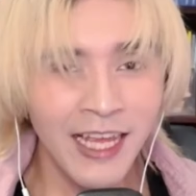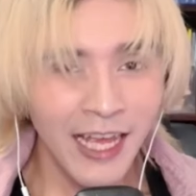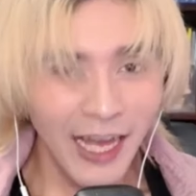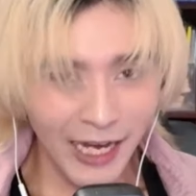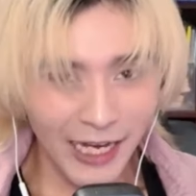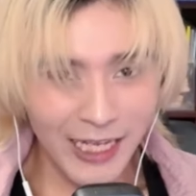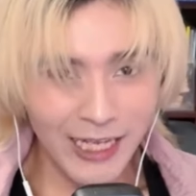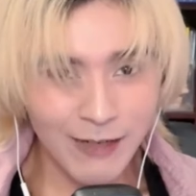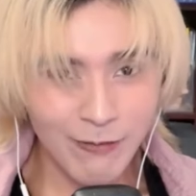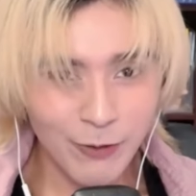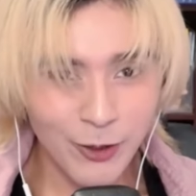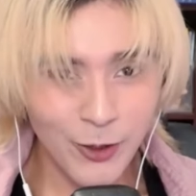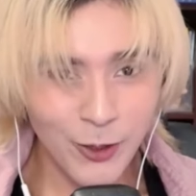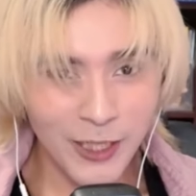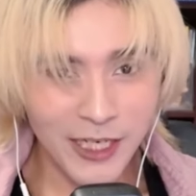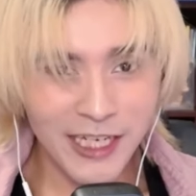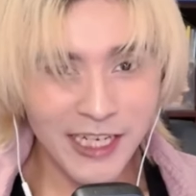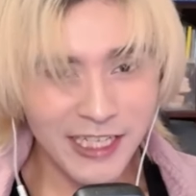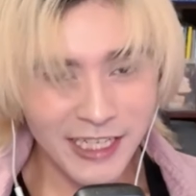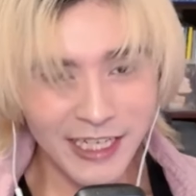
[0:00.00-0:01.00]
Hi
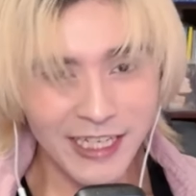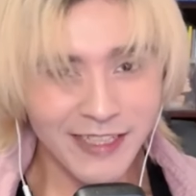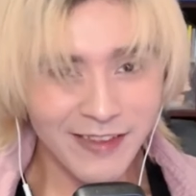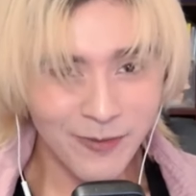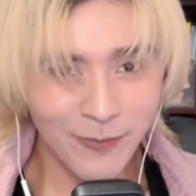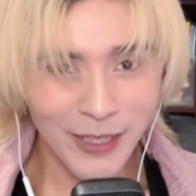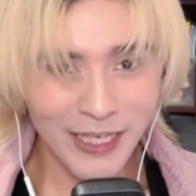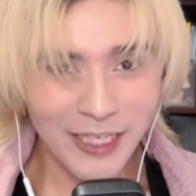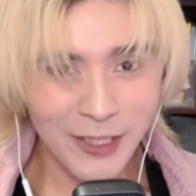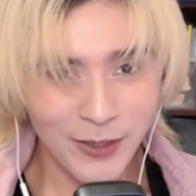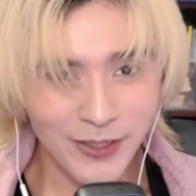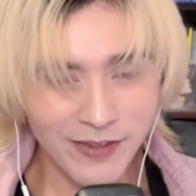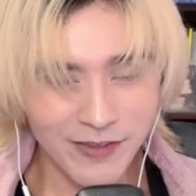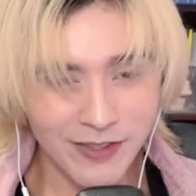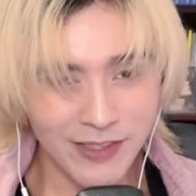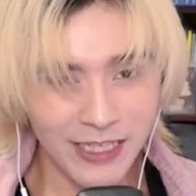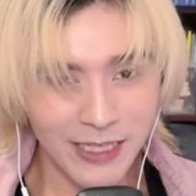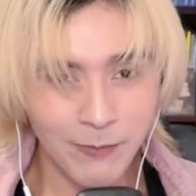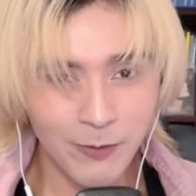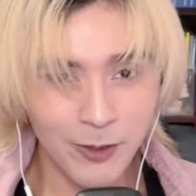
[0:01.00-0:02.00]
everyone, it's Maiko and
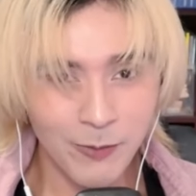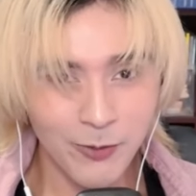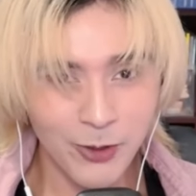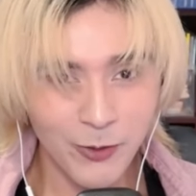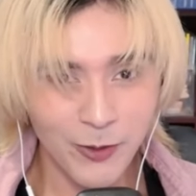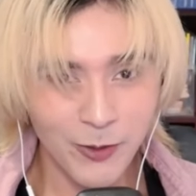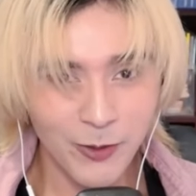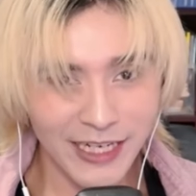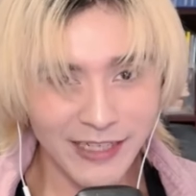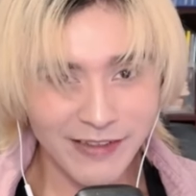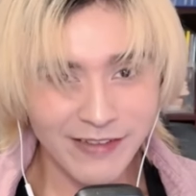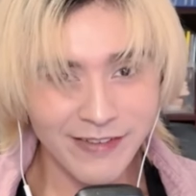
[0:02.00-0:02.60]
today I'm going to be reacting